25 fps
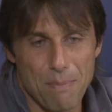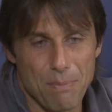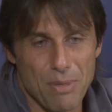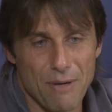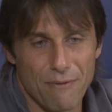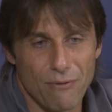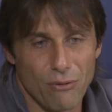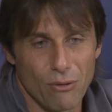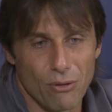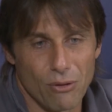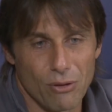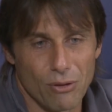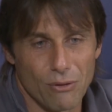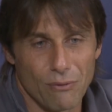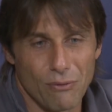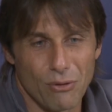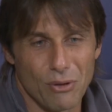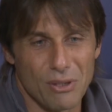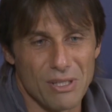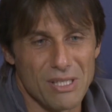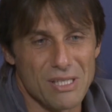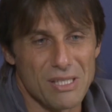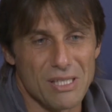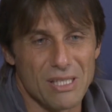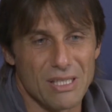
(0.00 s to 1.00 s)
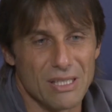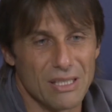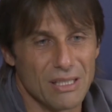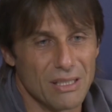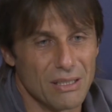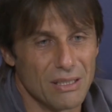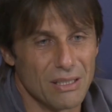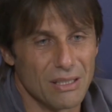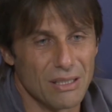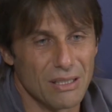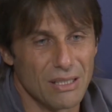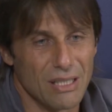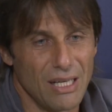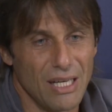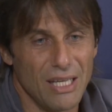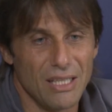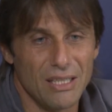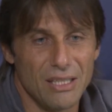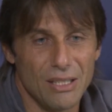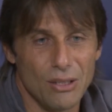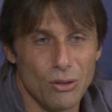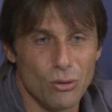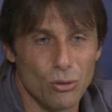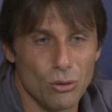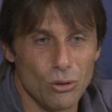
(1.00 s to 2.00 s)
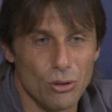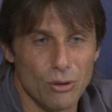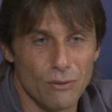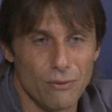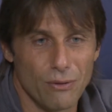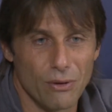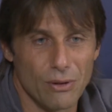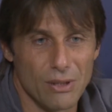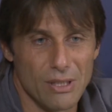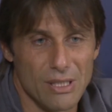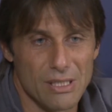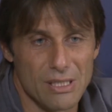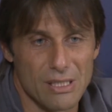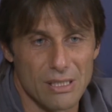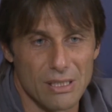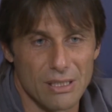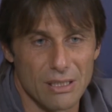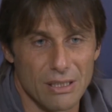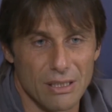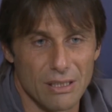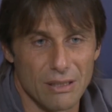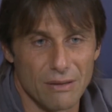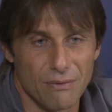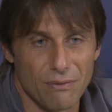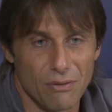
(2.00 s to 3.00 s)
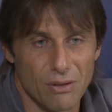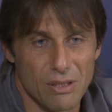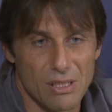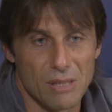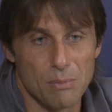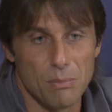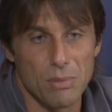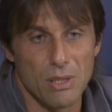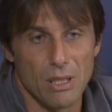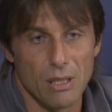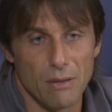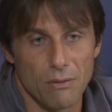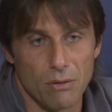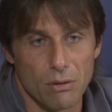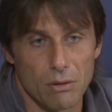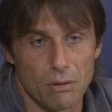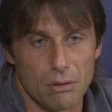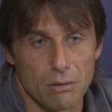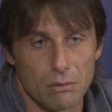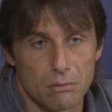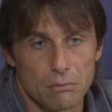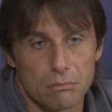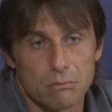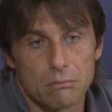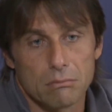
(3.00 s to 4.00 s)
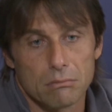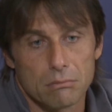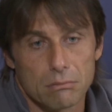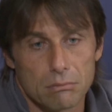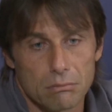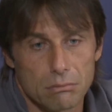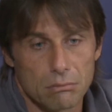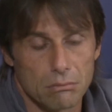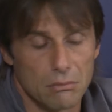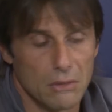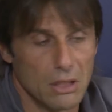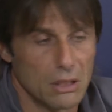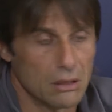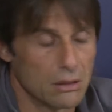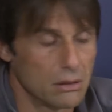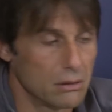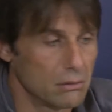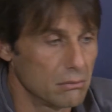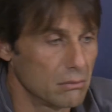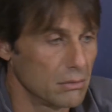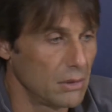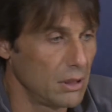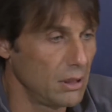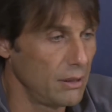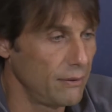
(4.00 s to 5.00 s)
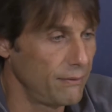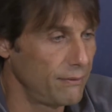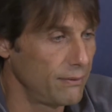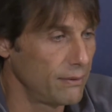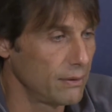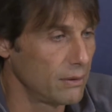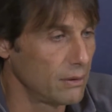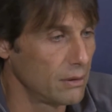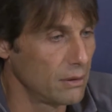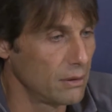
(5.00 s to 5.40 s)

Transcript: for his attitude, for his behavior. Yes, if